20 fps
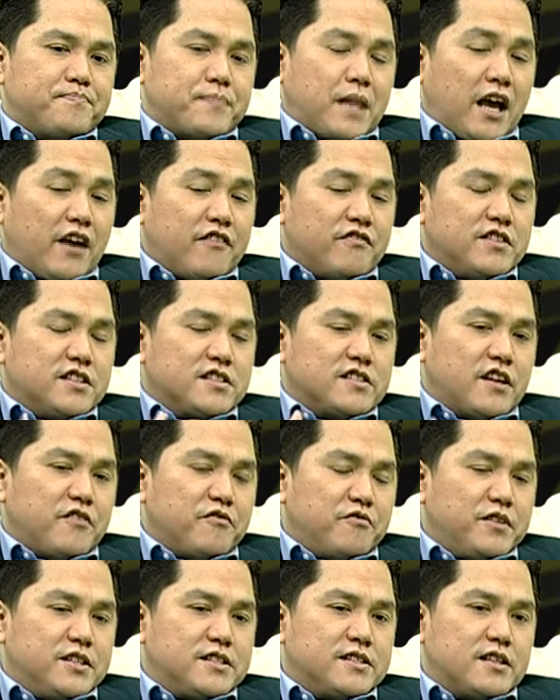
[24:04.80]
have the
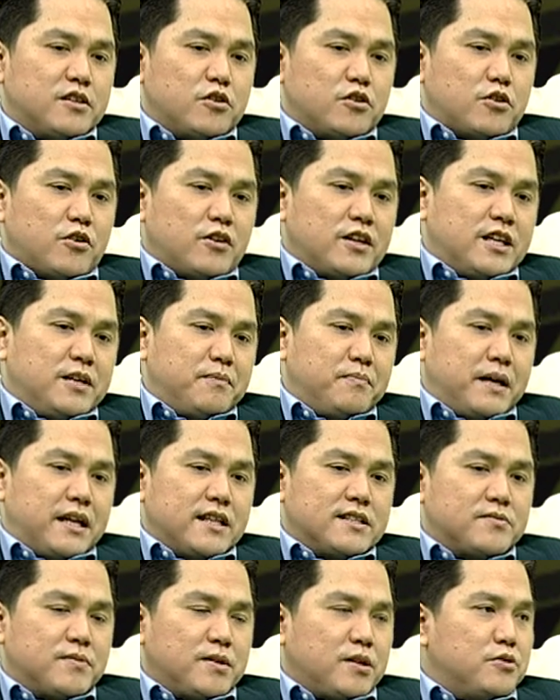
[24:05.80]
same vision, not only the
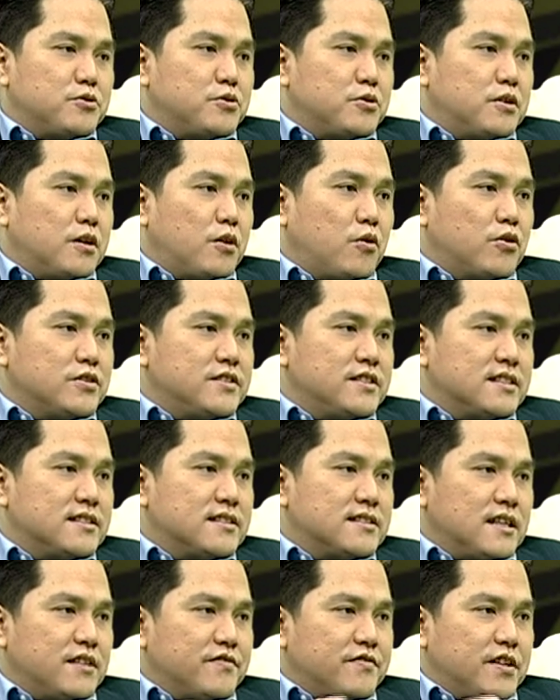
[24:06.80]
management, also the coaching
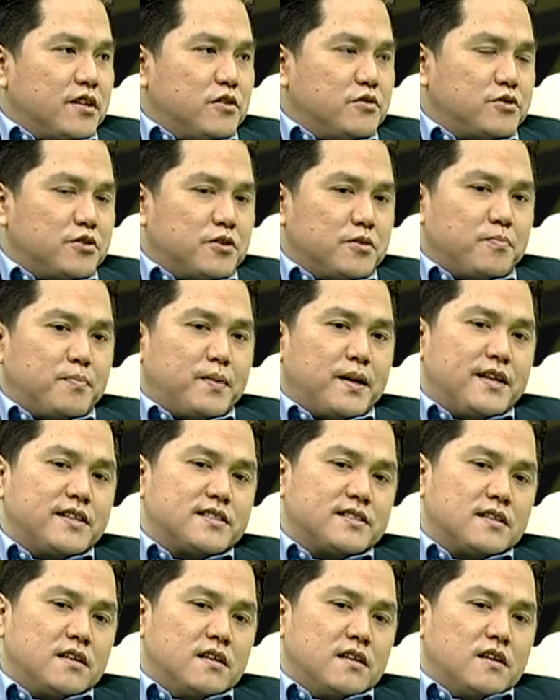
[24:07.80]
staff and also the
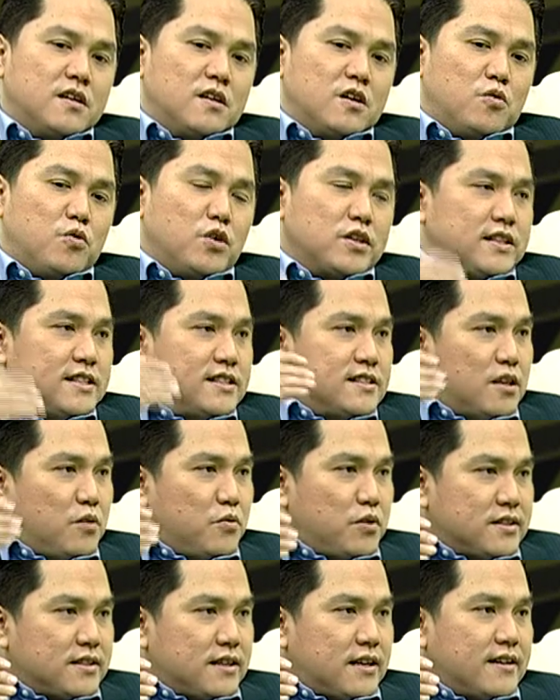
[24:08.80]
players. What is
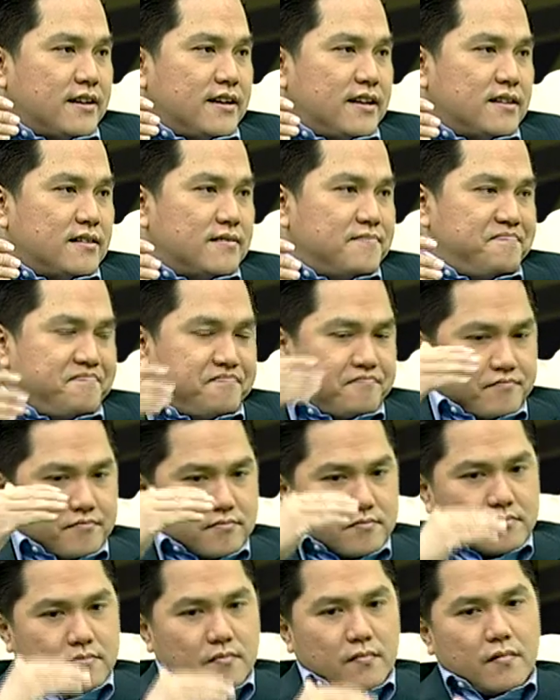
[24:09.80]
our target
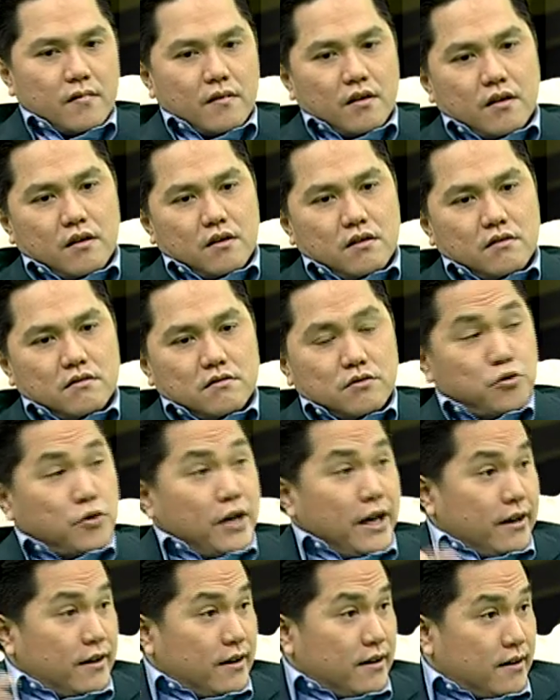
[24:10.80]

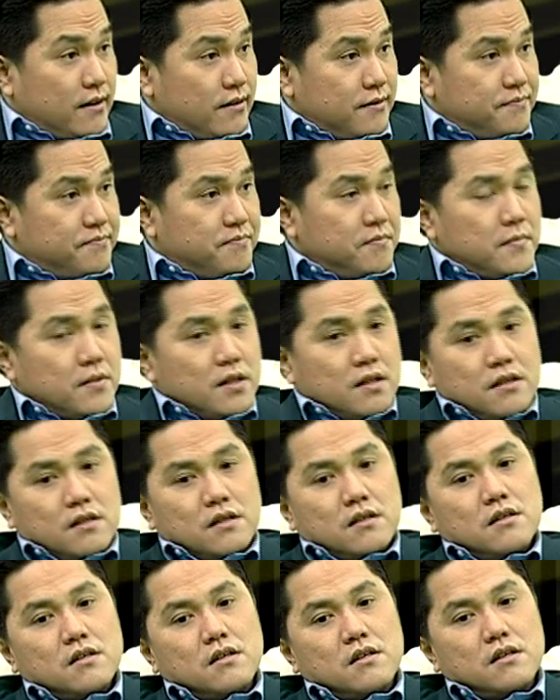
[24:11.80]
together?
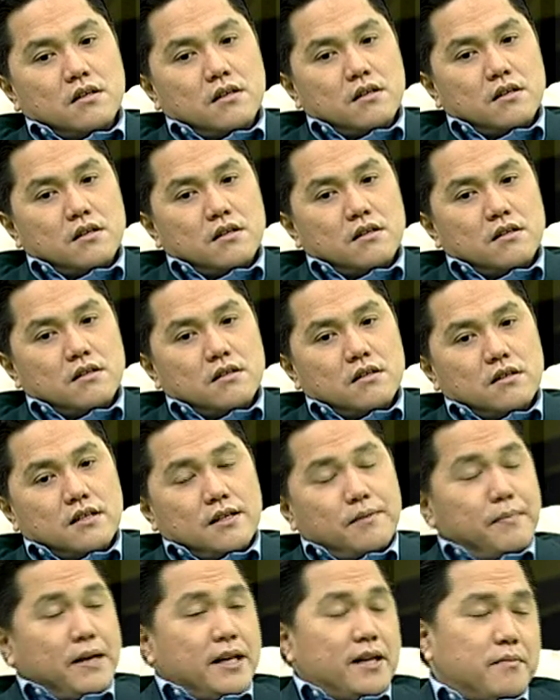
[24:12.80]

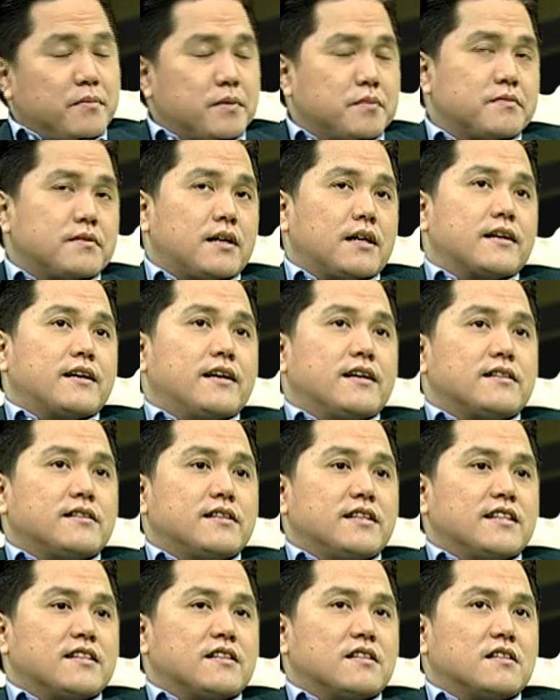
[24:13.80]
The minimum
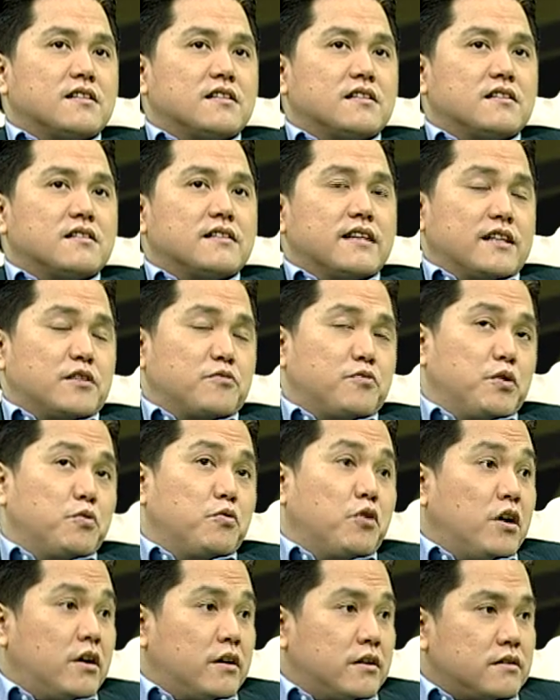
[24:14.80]
target that we
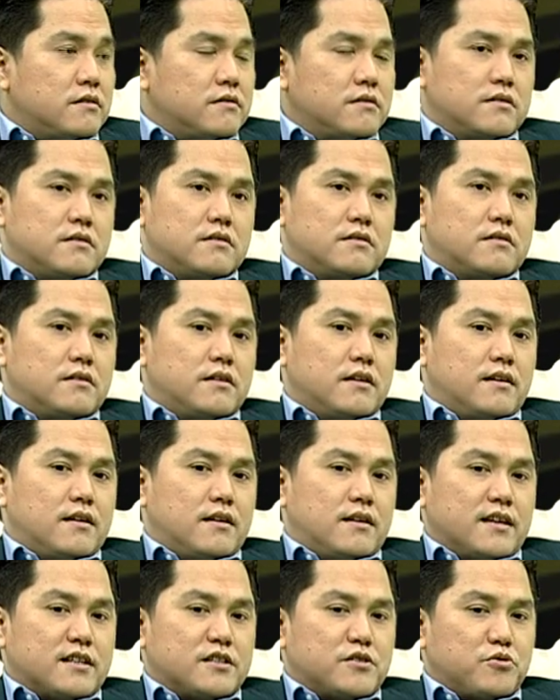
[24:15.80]
want in
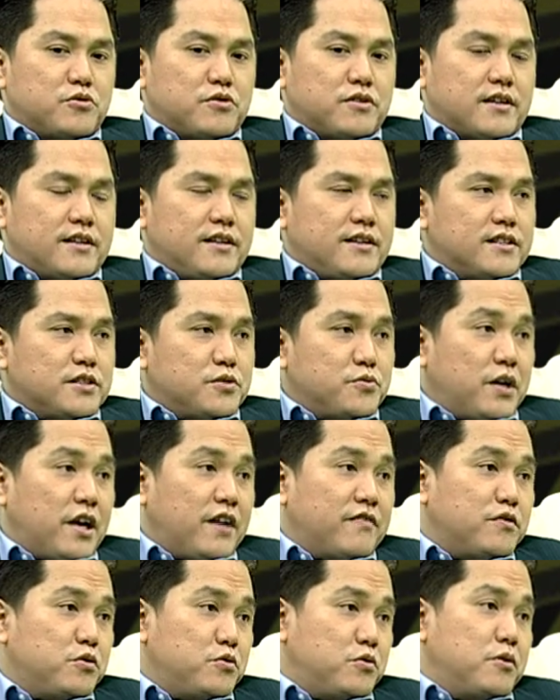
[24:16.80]
the next 2-3 years, we
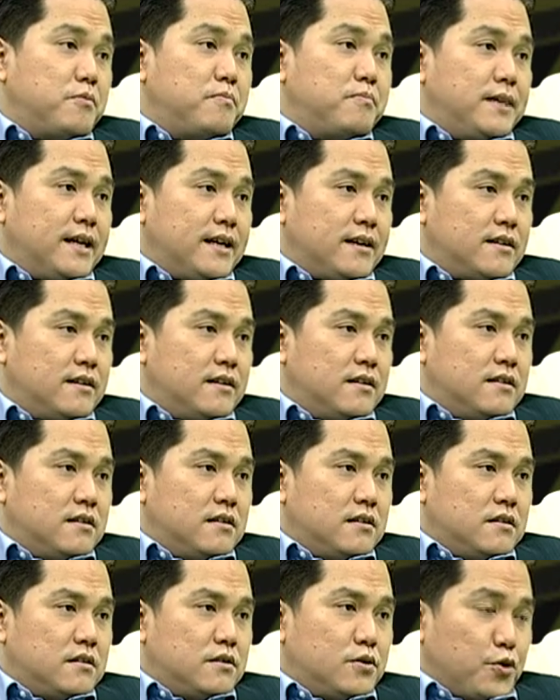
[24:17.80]
have to come back
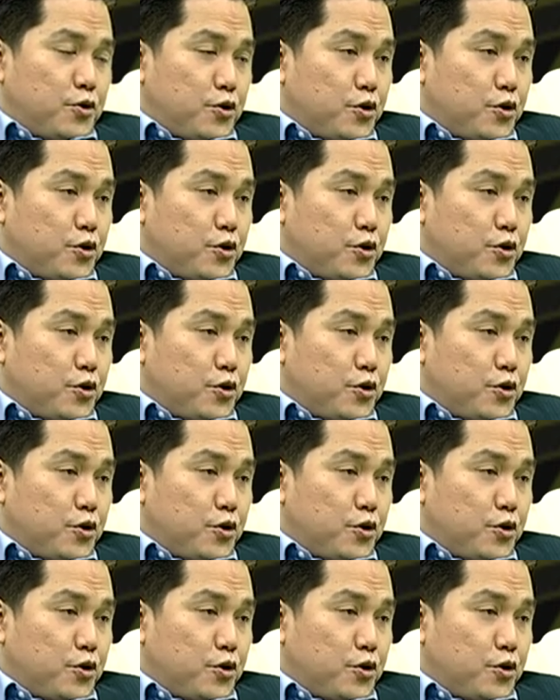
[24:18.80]
to